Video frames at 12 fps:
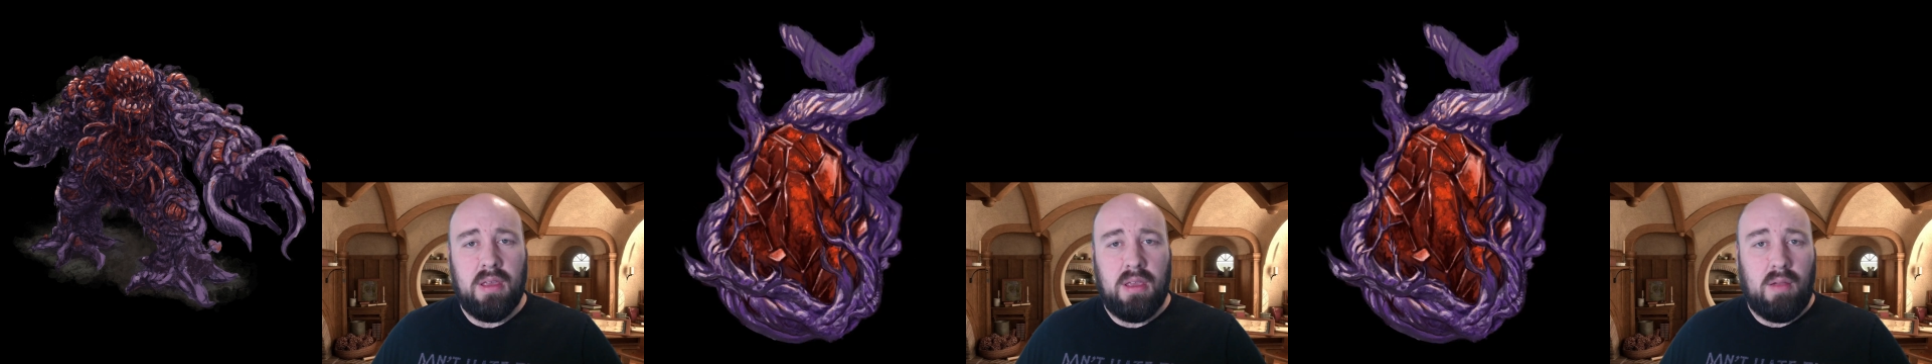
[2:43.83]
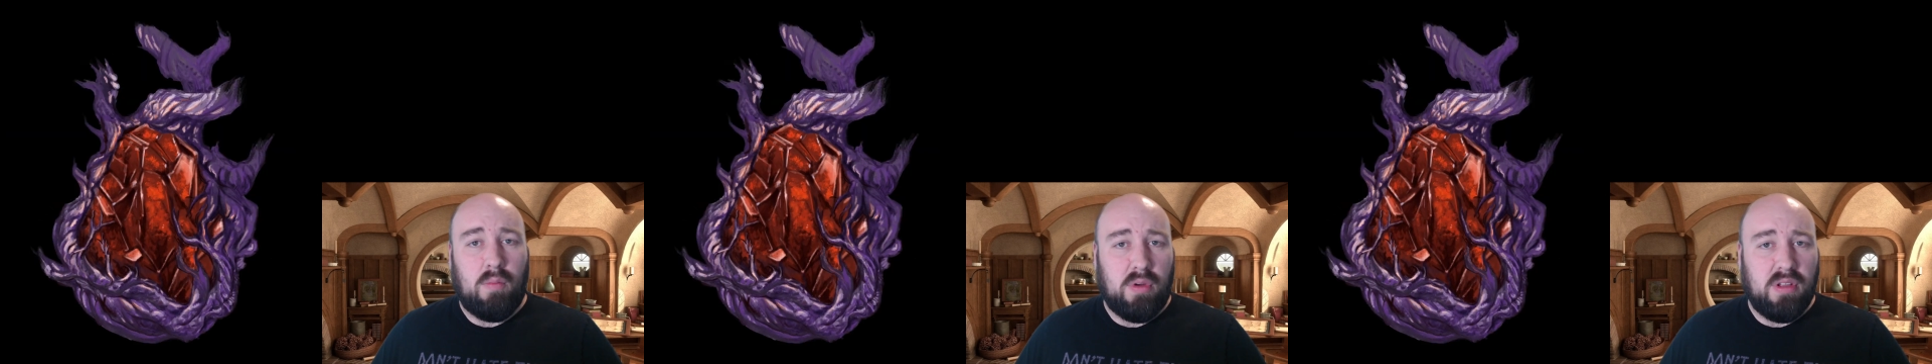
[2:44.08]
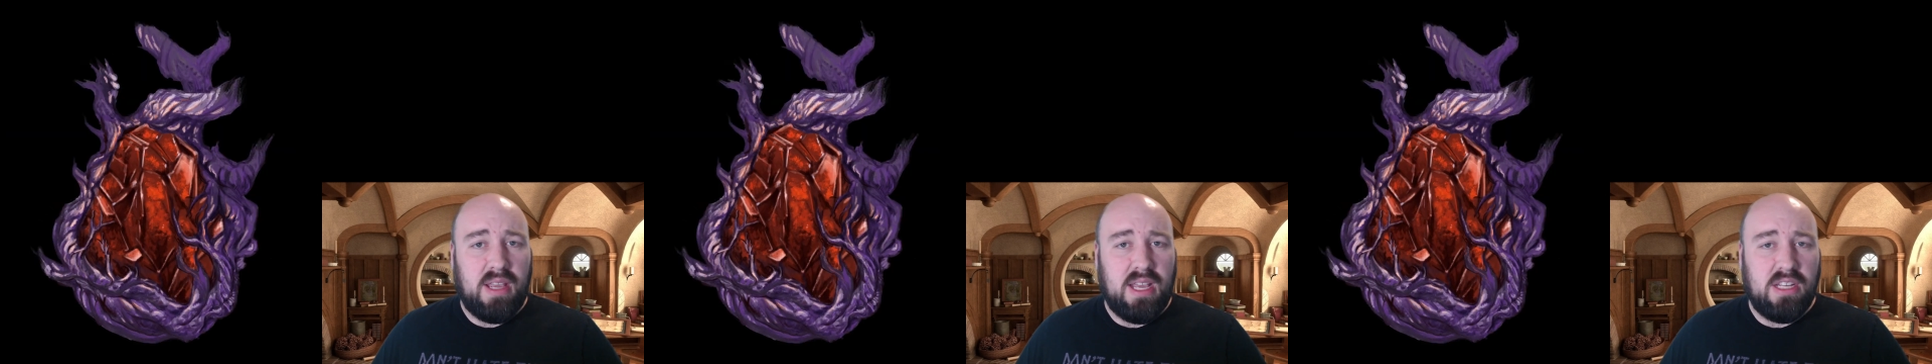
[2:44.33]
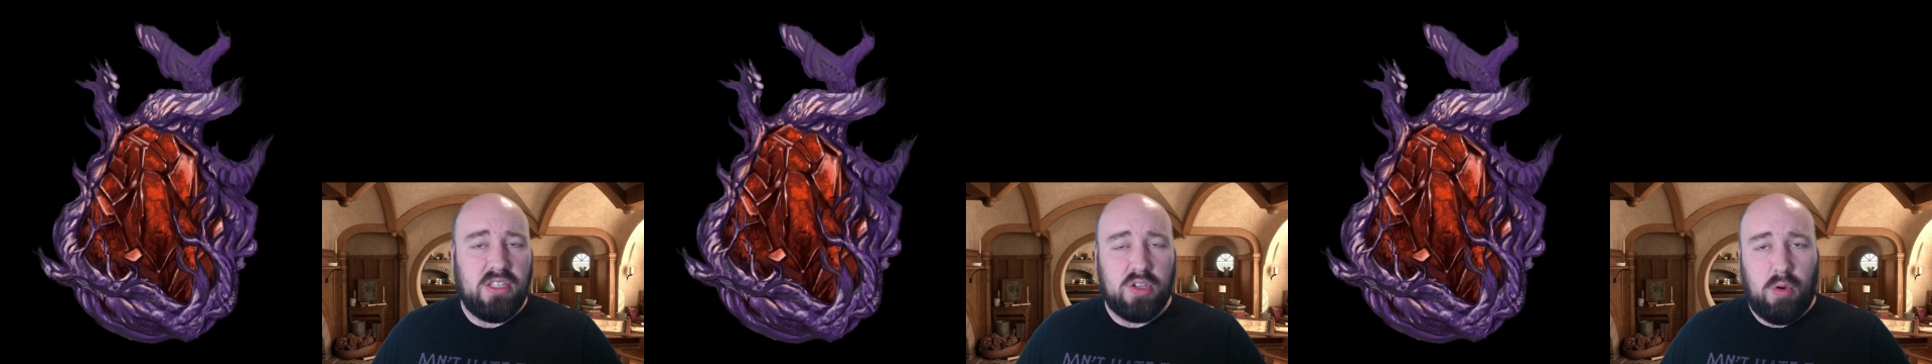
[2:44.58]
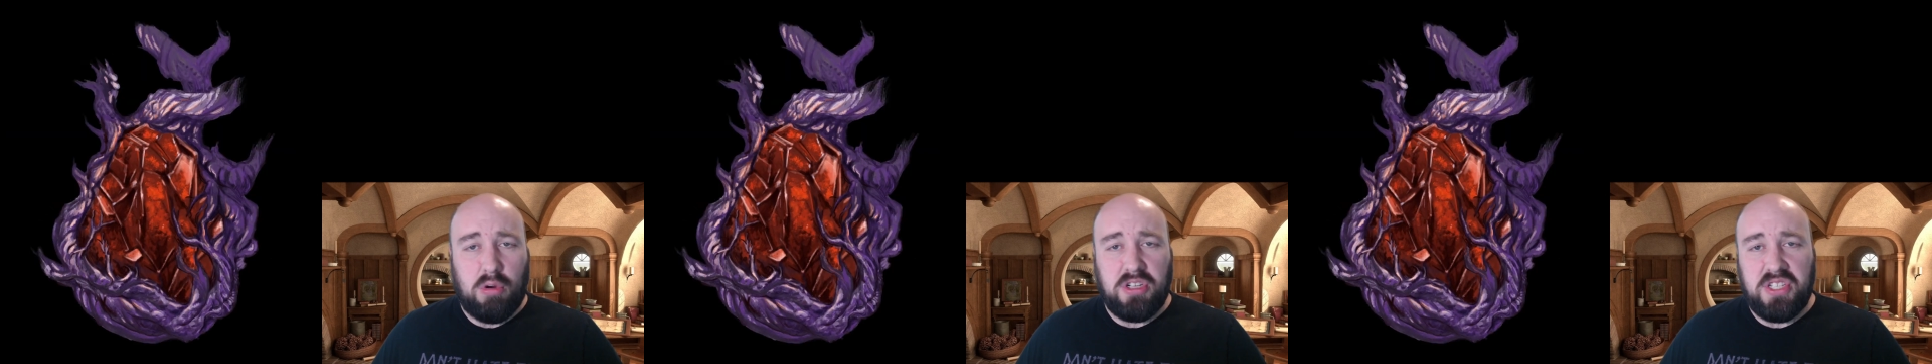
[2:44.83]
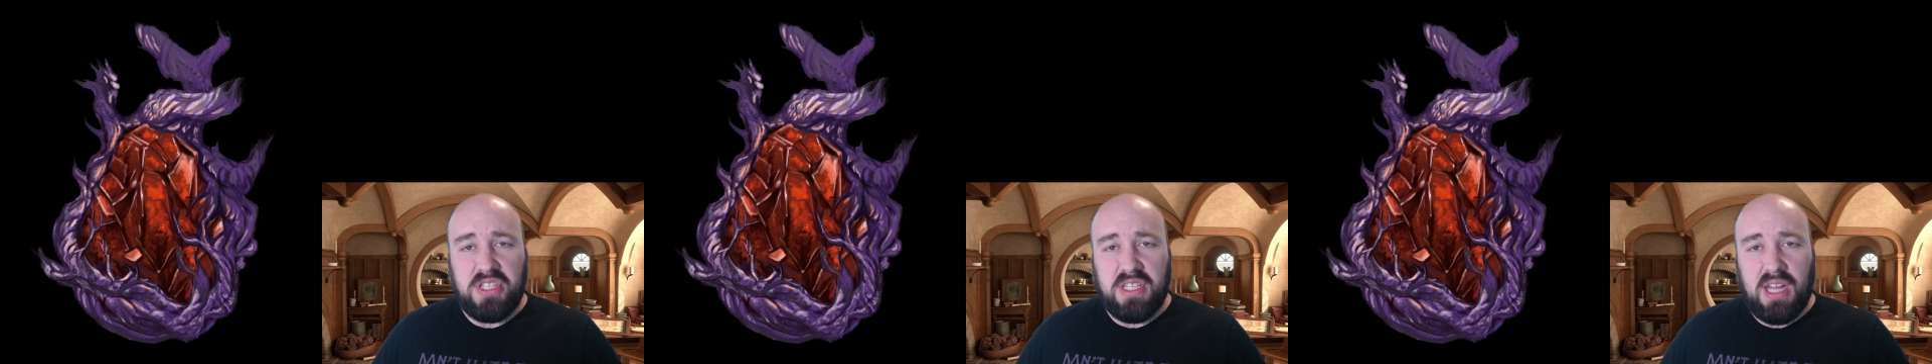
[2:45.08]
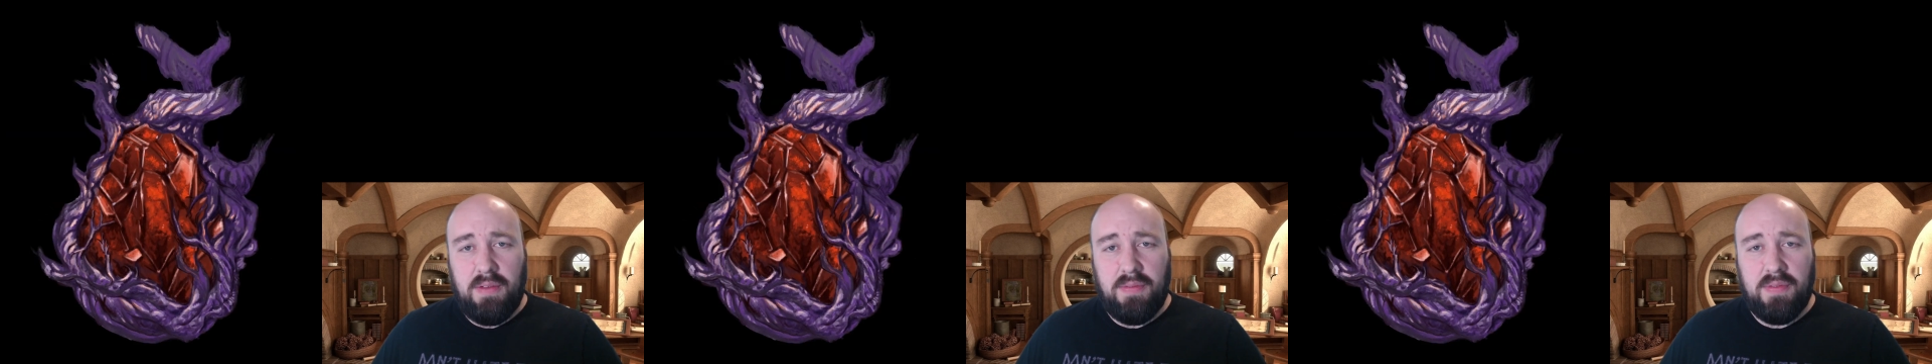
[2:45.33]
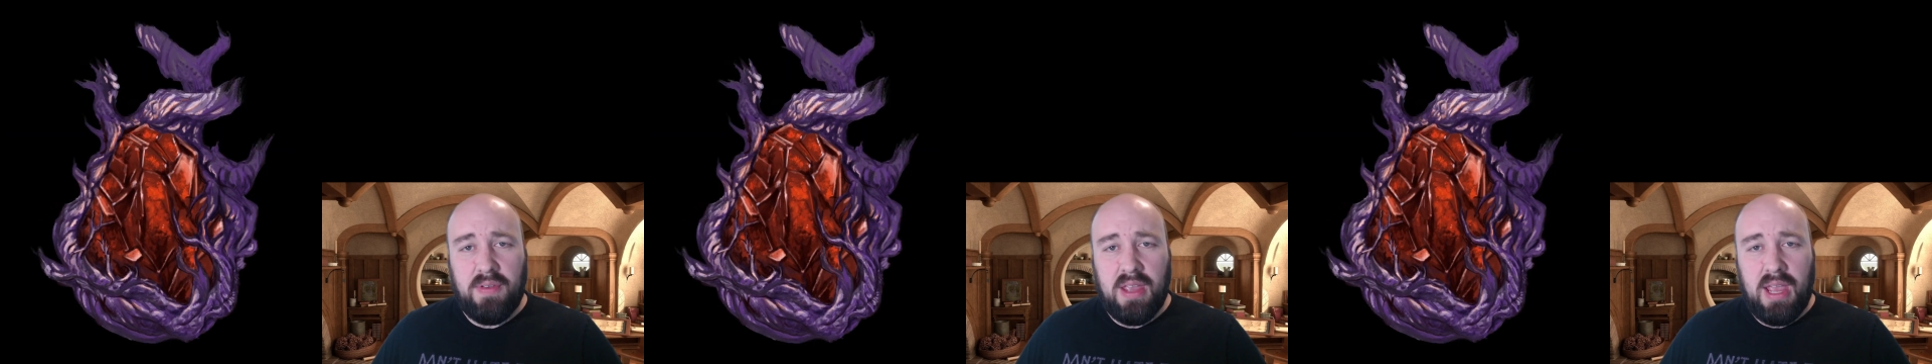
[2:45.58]
It really is gorgeous
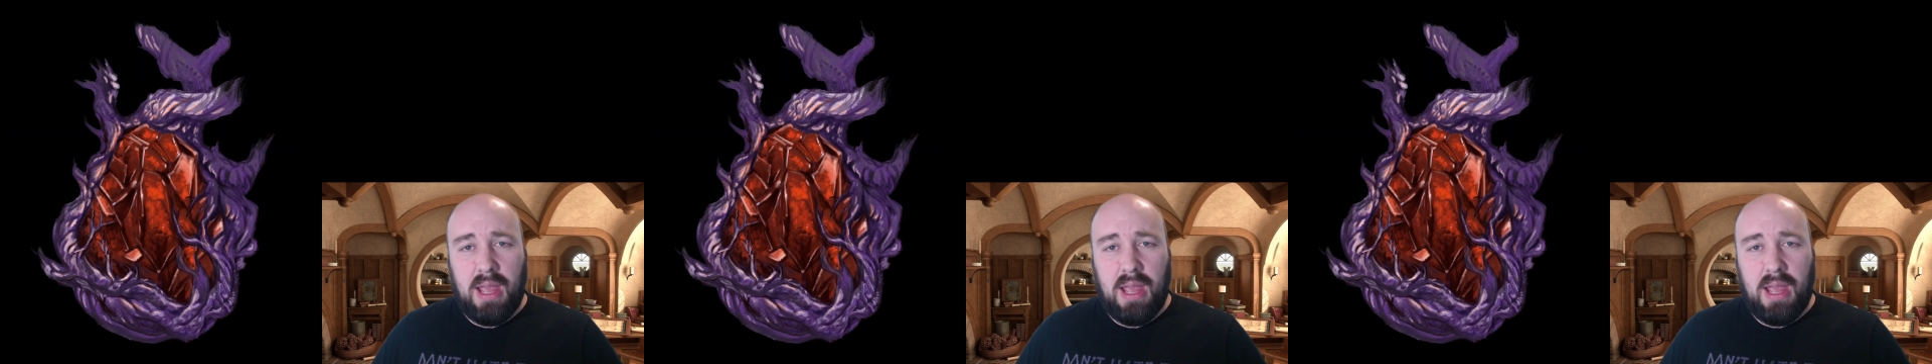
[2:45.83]
stuff,